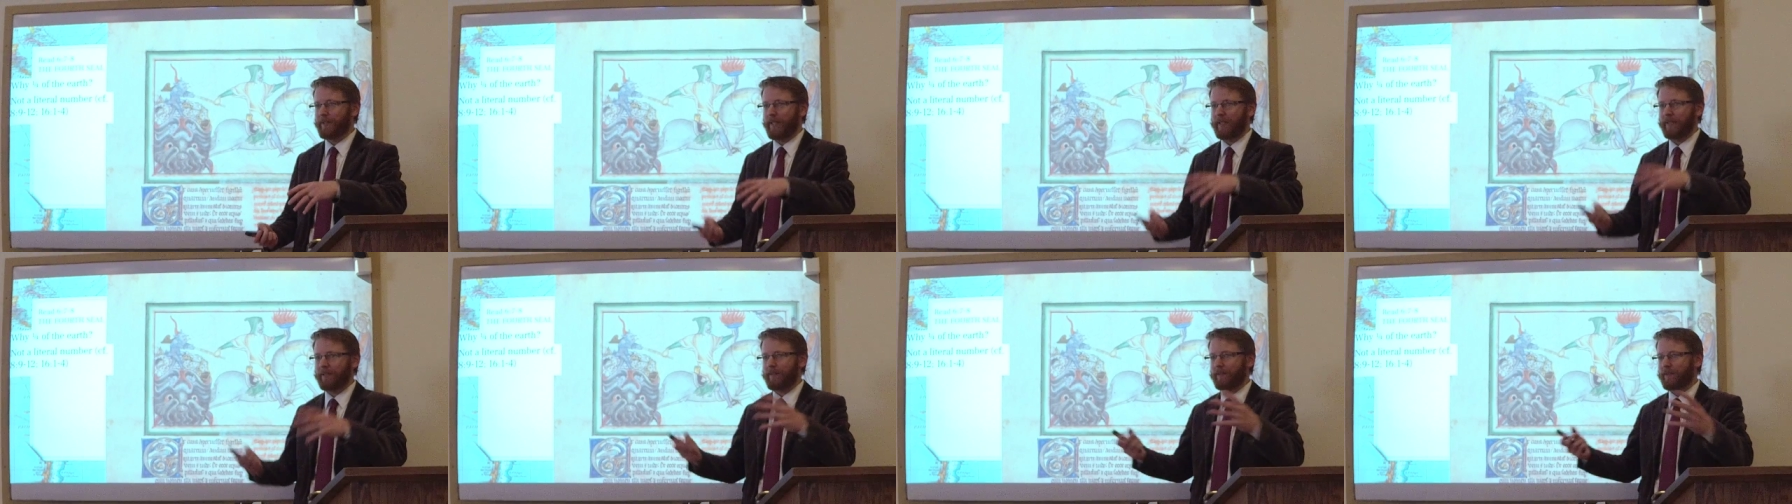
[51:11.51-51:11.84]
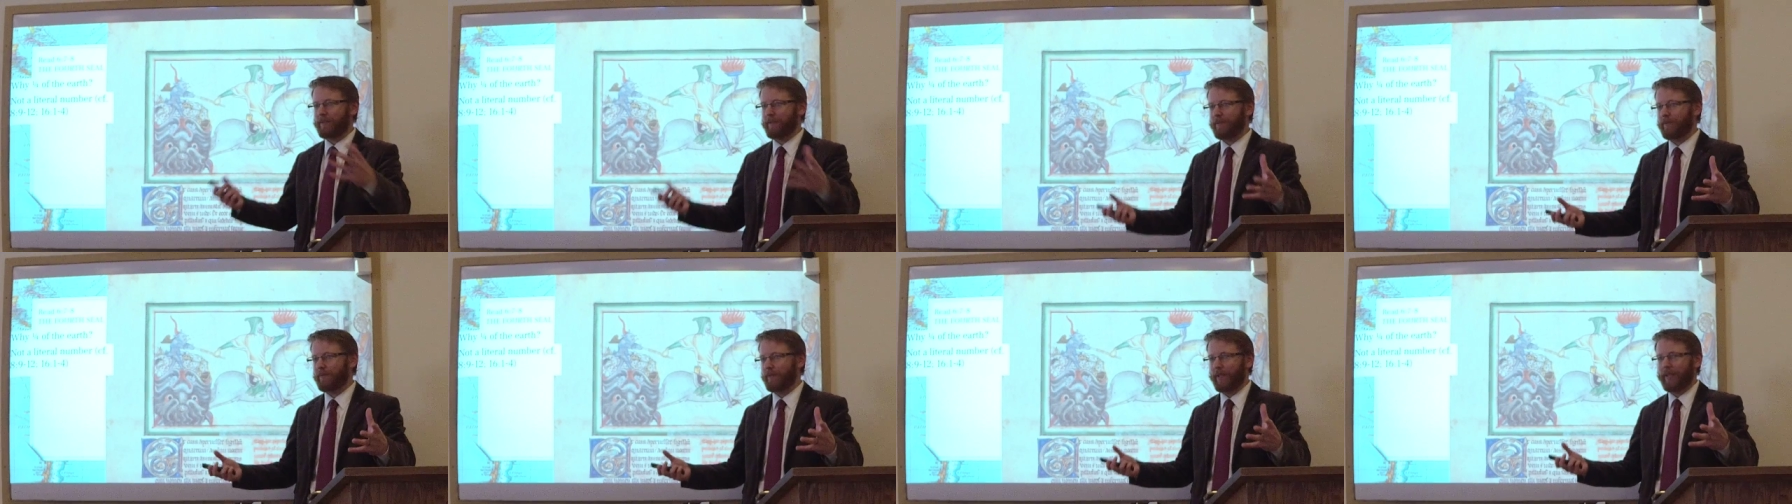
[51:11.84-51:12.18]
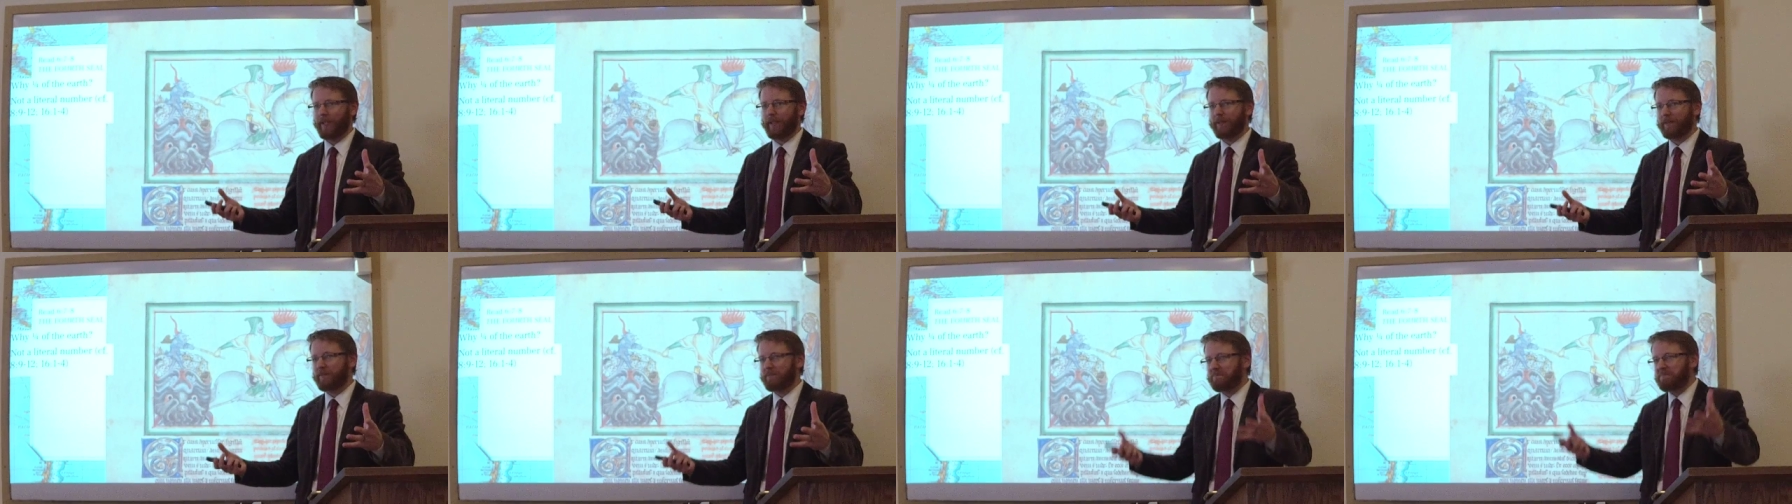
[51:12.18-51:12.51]
At,
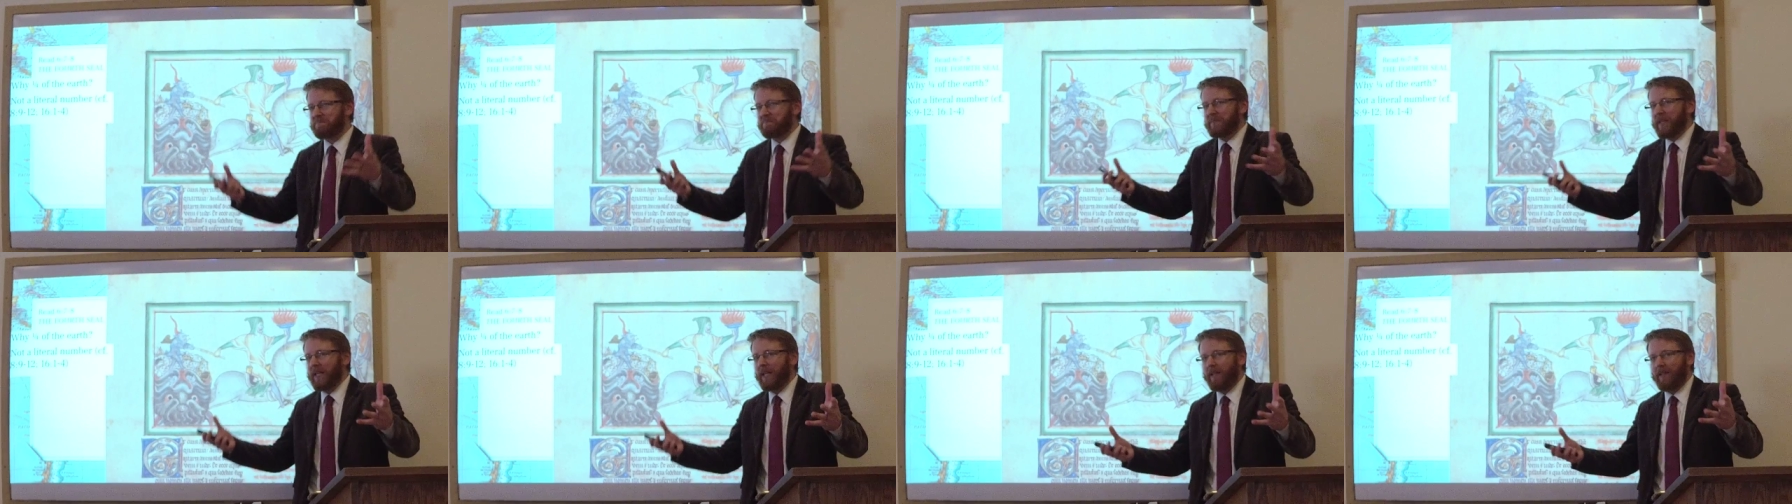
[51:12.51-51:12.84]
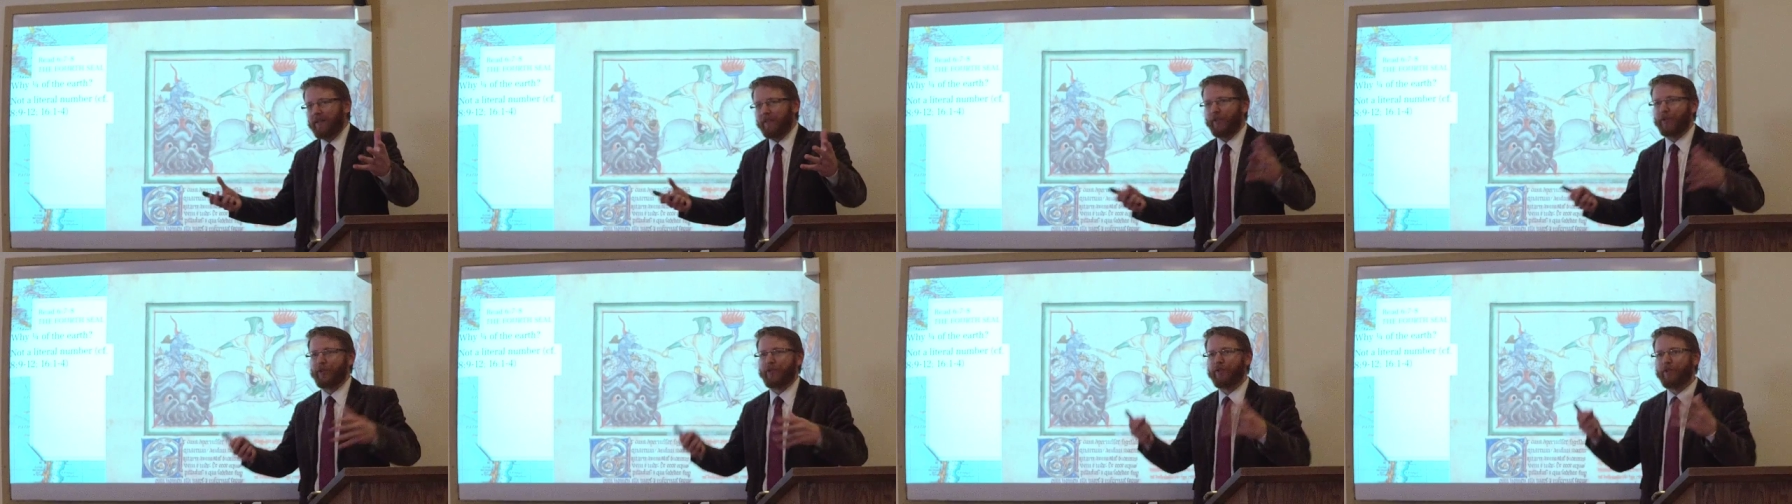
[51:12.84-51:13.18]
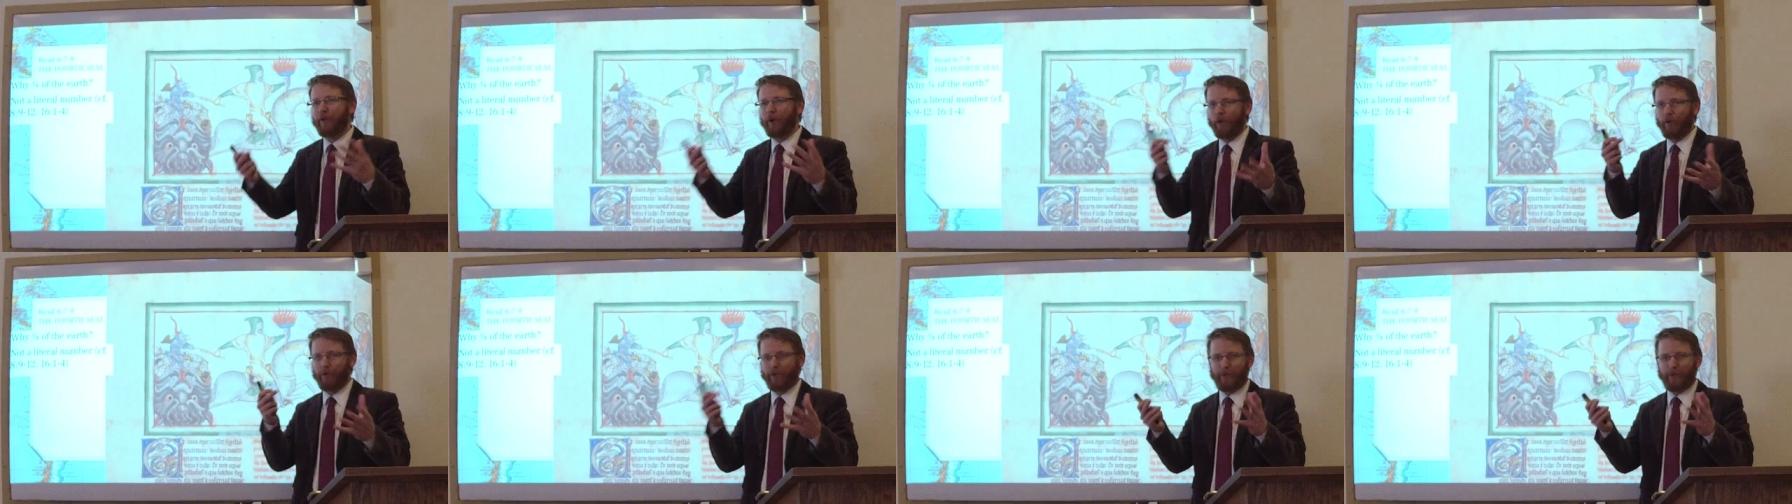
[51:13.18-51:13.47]
like, there's no